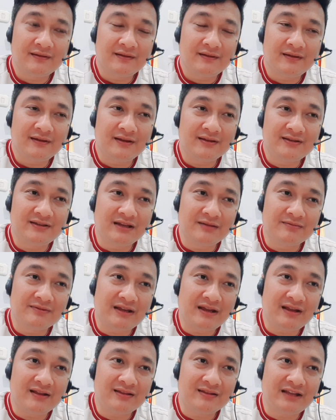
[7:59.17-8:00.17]
It seems
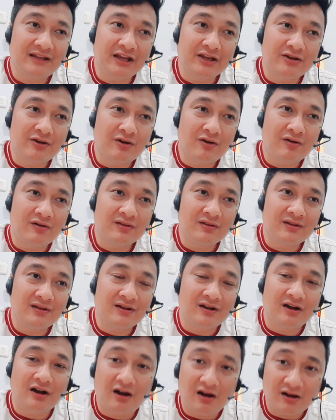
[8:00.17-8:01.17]
that they got a
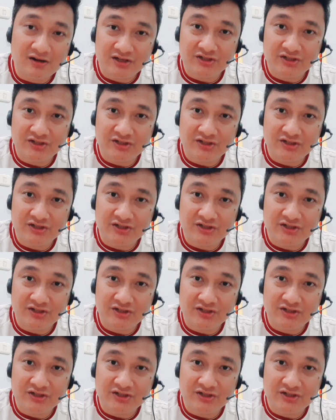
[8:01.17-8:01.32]
harder